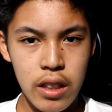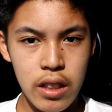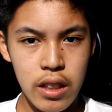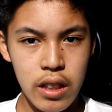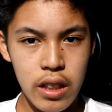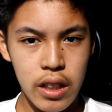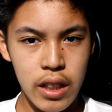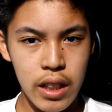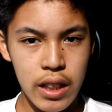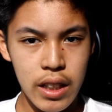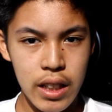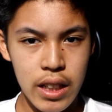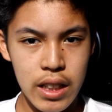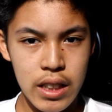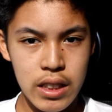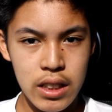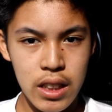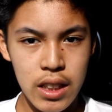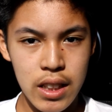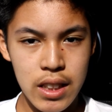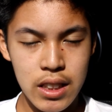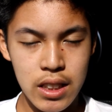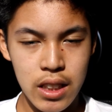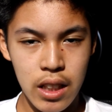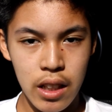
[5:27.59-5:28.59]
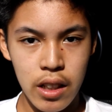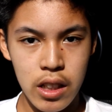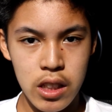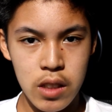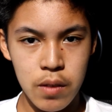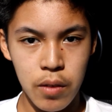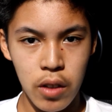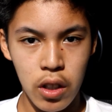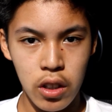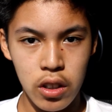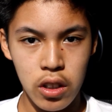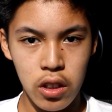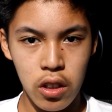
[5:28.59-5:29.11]
You can easily see in
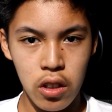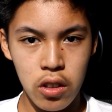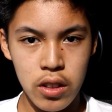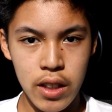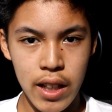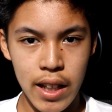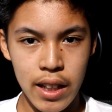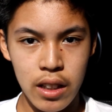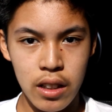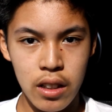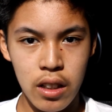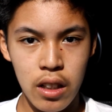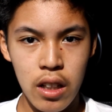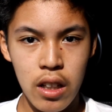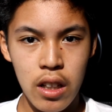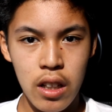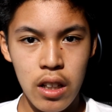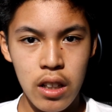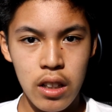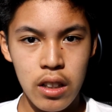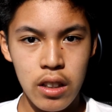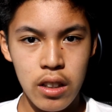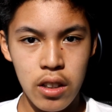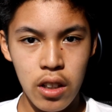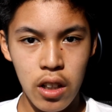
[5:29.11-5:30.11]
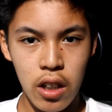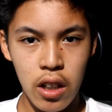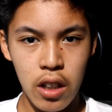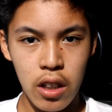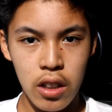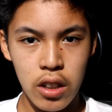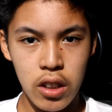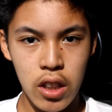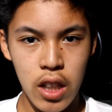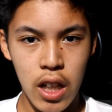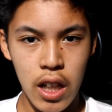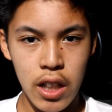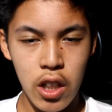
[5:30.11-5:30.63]
this photo that
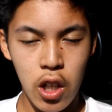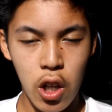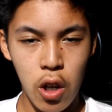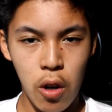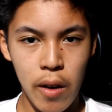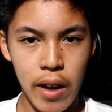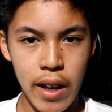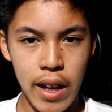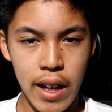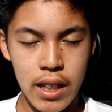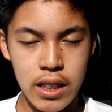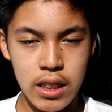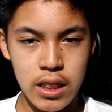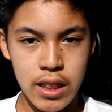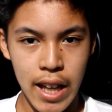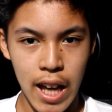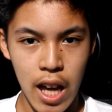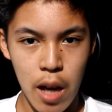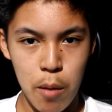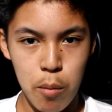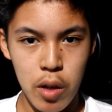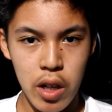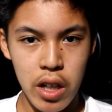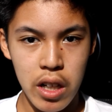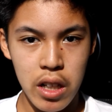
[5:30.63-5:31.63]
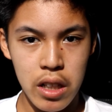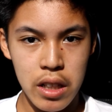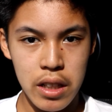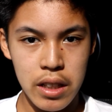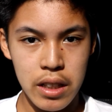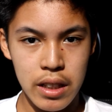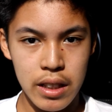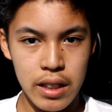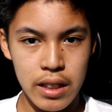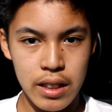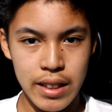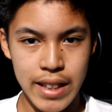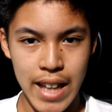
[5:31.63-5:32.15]
the non-OIS
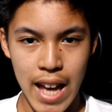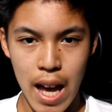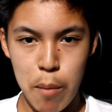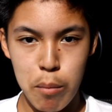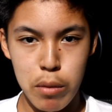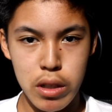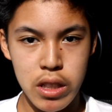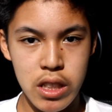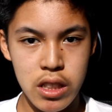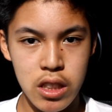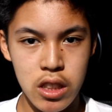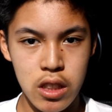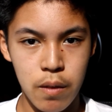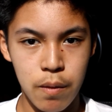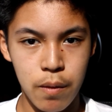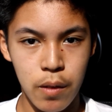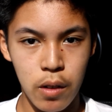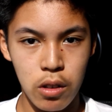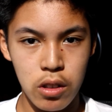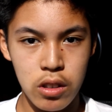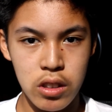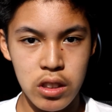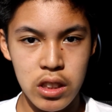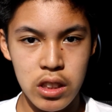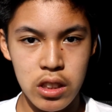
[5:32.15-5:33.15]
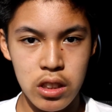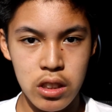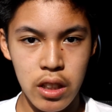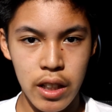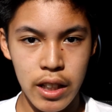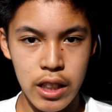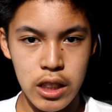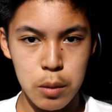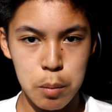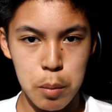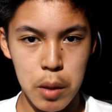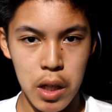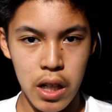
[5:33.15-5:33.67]
camera damages the phone's
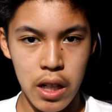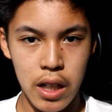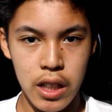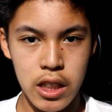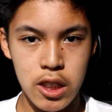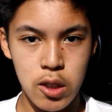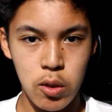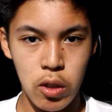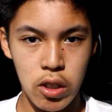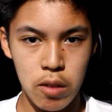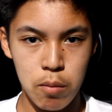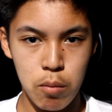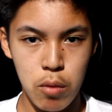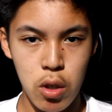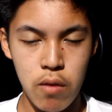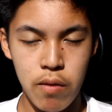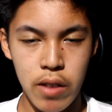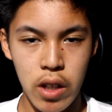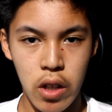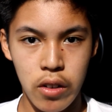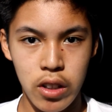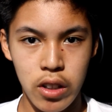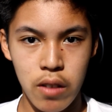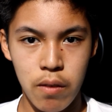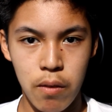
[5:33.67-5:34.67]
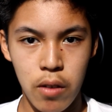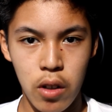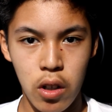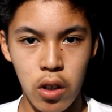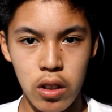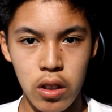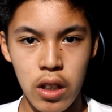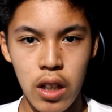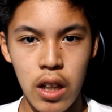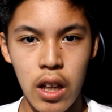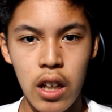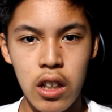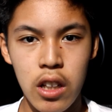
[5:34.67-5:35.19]
experience when moving with the
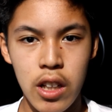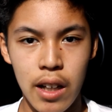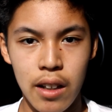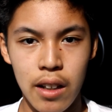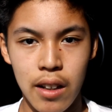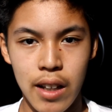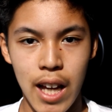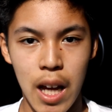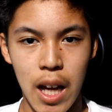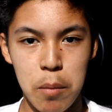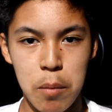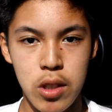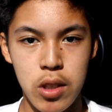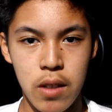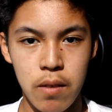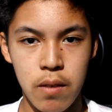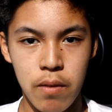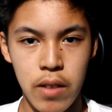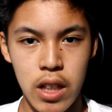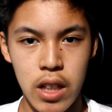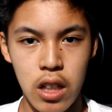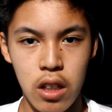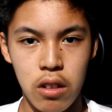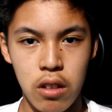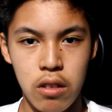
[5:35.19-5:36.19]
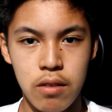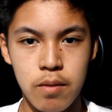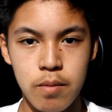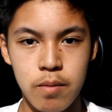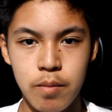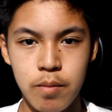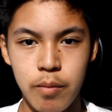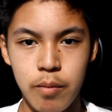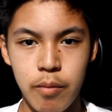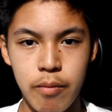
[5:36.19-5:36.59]
phone trying to capture video.